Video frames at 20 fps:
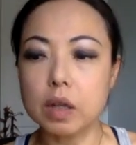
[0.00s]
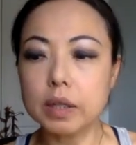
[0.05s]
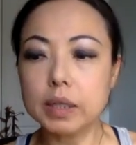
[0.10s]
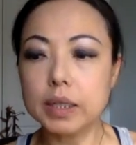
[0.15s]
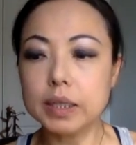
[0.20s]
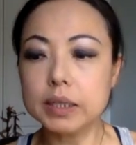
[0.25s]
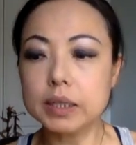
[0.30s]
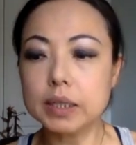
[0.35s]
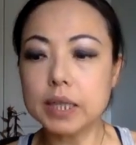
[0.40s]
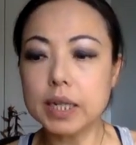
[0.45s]

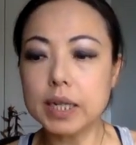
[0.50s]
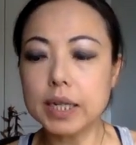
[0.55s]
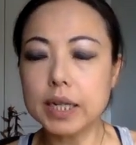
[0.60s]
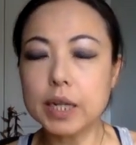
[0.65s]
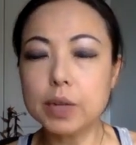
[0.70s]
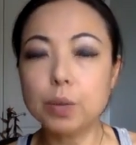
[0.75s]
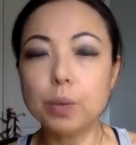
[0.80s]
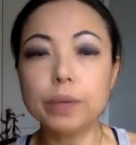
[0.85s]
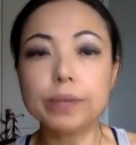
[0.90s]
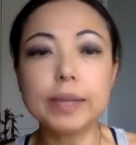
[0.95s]
this
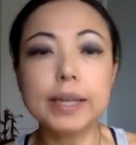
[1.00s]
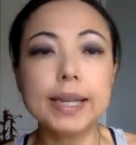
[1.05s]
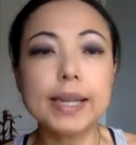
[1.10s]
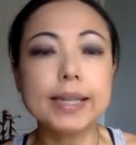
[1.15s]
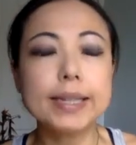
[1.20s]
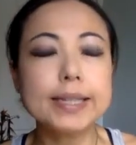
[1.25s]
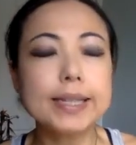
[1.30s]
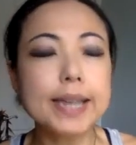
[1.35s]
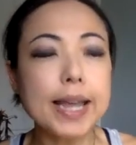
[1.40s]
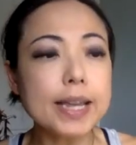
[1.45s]
study with the
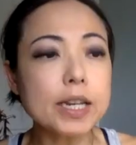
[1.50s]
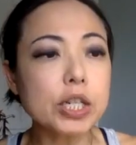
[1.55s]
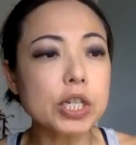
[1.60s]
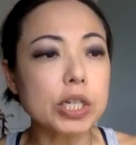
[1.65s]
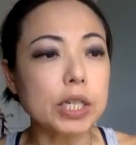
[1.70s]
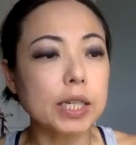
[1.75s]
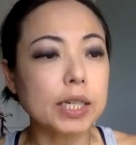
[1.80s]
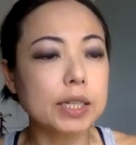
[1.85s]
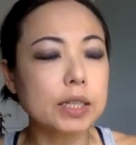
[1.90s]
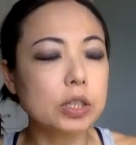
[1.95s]

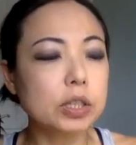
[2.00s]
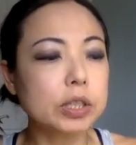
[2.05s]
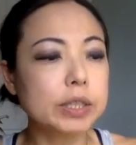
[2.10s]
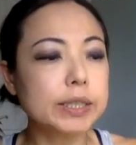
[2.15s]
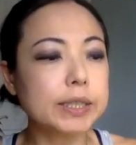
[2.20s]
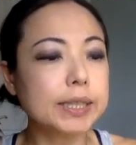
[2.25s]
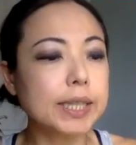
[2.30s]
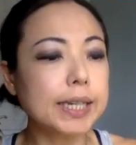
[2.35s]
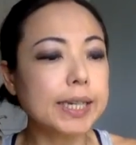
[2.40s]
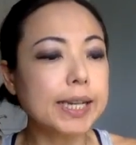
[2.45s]
intention to
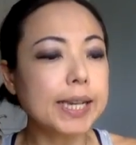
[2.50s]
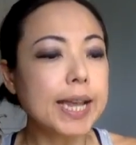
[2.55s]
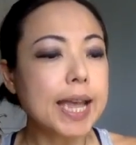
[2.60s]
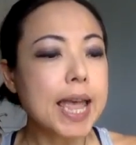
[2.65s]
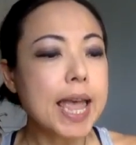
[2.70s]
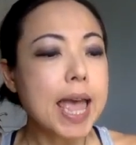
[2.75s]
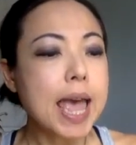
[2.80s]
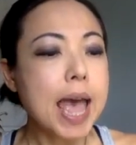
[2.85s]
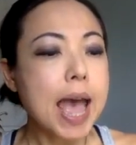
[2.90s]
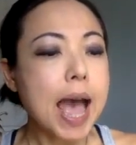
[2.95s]
study
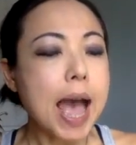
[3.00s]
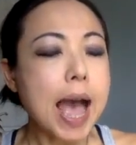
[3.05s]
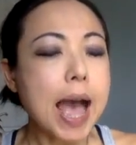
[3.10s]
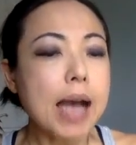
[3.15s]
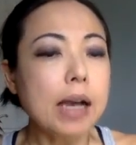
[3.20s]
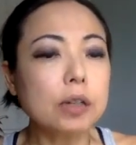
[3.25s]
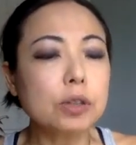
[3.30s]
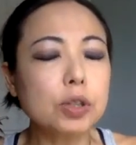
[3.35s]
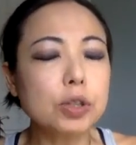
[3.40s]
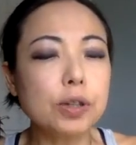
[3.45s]

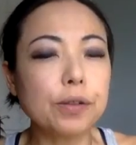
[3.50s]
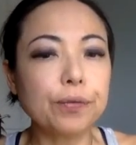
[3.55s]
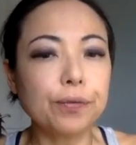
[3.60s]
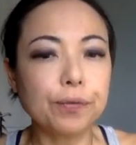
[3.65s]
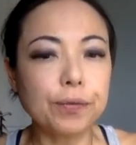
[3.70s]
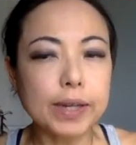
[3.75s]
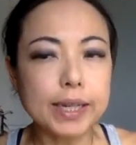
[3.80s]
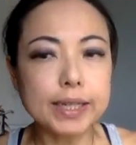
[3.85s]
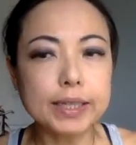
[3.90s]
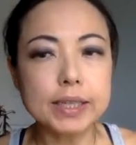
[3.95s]
how to
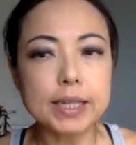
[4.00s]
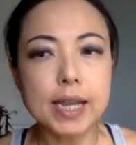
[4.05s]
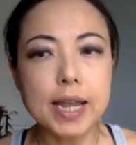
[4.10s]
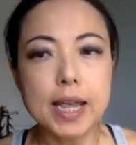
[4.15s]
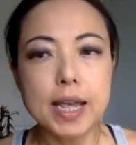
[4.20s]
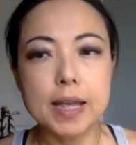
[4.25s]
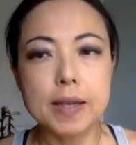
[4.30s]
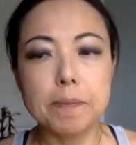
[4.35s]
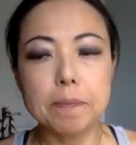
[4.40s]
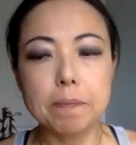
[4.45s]
feed
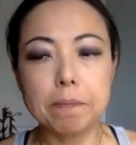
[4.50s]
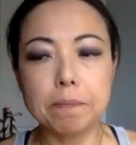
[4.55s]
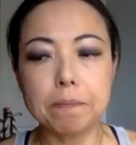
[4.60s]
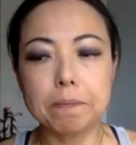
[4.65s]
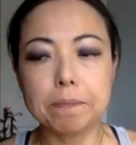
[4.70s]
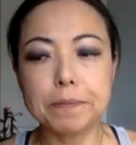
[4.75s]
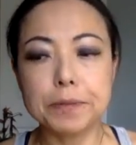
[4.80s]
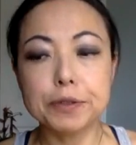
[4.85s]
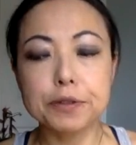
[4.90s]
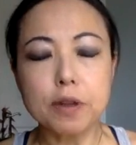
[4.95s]

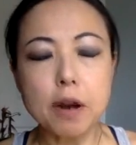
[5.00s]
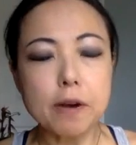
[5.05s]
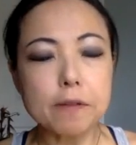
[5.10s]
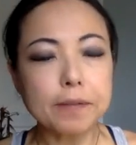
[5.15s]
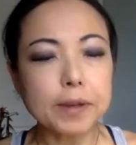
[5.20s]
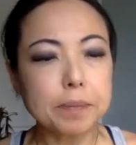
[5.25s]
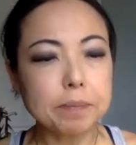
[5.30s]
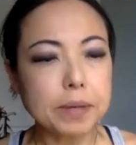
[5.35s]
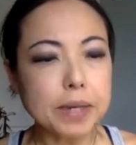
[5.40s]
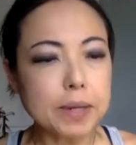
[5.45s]

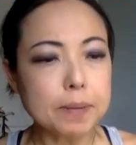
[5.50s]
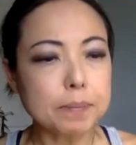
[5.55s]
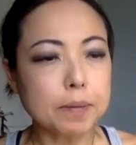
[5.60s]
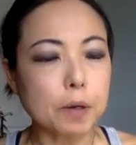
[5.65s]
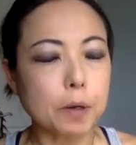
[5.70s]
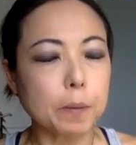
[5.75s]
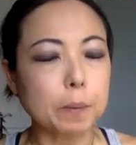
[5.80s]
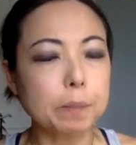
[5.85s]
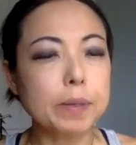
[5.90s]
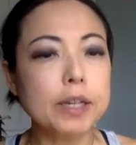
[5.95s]
starving
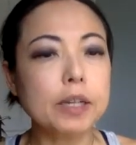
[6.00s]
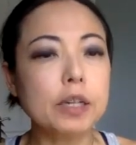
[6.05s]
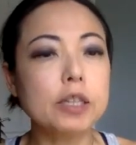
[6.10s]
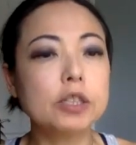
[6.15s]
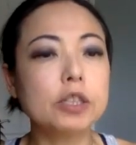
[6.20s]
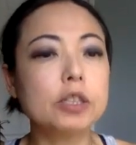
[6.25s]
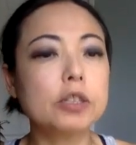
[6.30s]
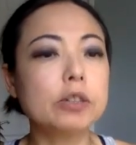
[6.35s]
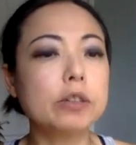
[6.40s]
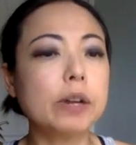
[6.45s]
people
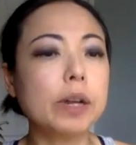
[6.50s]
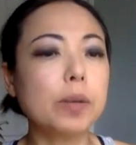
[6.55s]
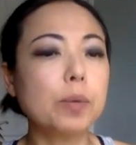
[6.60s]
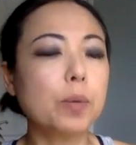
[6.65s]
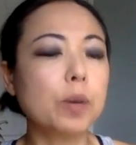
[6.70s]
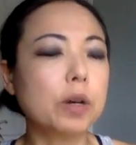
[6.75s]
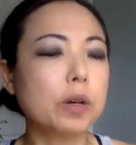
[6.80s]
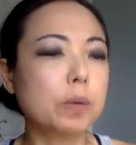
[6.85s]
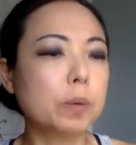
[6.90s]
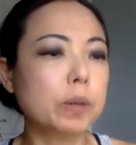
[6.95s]
because during
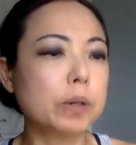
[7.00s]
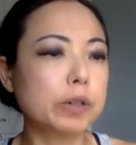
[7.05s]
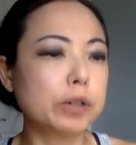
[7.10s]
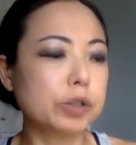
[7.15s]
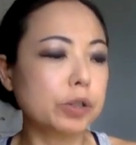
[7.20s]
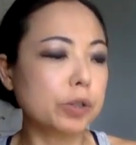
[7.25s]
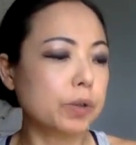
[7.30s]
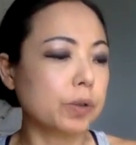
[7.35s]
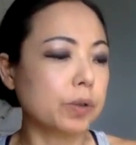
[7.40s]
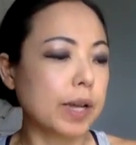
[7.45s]
World War
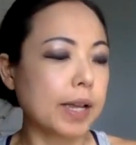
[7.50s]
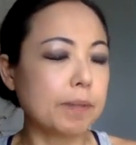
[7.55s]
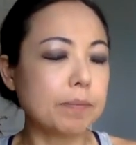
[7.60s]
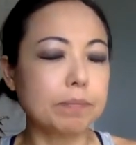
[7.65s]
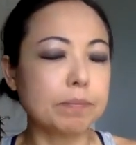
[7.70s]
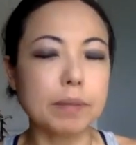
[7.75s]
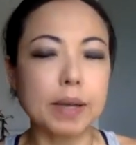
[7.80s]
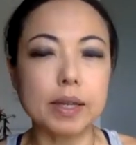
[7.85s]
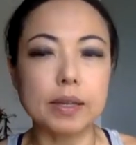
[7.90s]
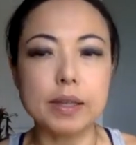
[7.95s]
II, and
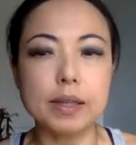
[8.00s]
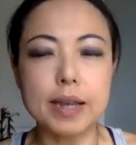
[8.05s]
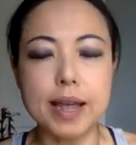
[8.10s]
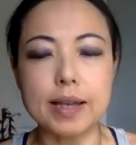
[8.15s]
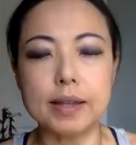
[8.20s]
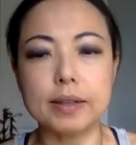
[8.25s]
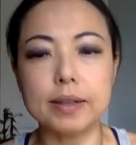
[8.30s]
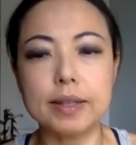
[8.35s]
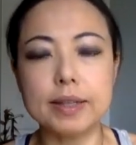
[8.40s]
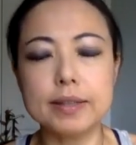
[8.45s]
but
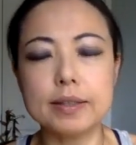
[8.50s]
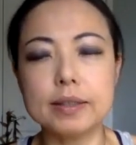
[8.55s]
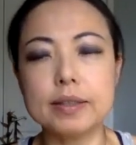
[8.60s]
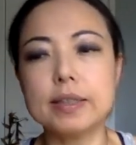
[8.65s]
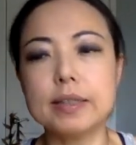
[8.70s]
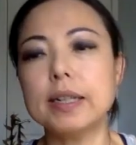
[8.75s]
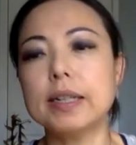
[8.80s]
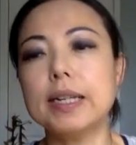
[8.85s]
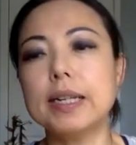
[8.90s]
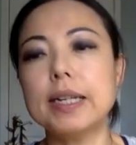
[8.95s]
yeah, this
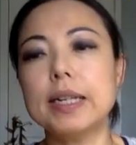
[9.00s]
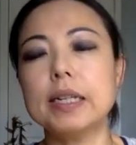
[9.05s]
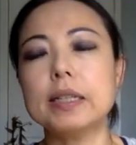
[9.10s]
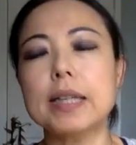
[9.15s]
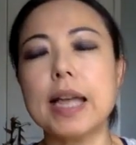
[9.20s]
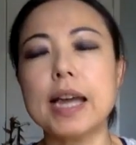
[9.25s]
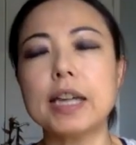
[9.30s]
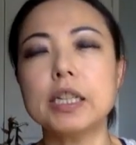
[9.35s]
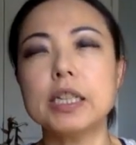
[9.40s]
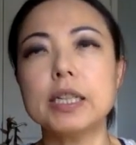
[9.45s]
study is
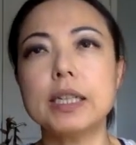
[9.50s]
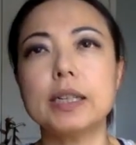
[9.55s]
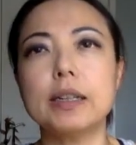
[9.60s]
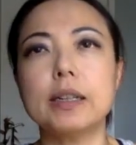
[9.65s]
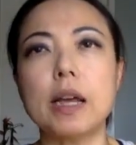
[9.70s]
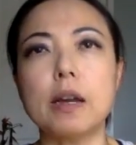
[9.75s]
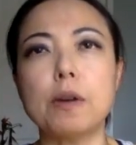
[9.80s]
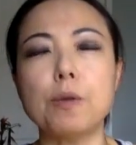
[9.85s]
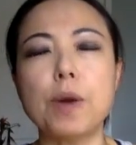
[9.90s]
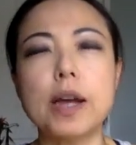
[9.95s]
actually
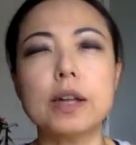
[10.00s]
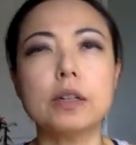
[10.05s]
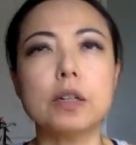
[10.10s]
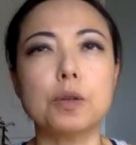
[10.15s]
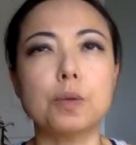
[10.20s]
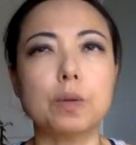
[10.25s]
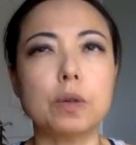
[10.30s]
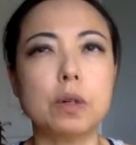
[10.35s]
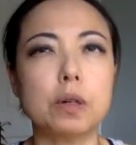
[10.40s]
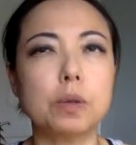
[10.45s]
around the
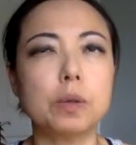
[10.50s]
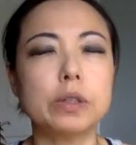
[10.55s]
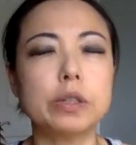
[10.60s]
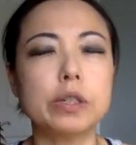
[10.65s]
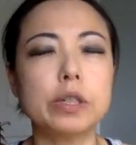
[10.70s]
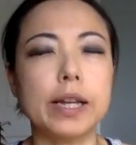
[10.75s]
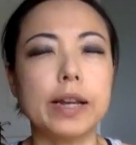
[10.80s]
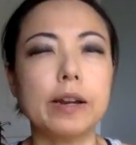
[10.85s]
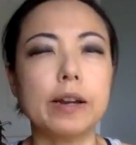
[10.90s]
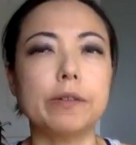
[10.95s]
World War
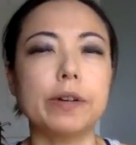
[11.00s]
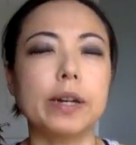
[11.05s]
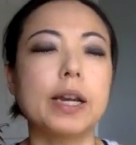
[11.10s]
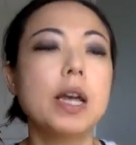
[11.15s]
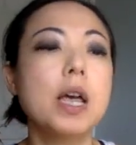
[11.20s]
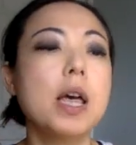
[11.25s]
II area.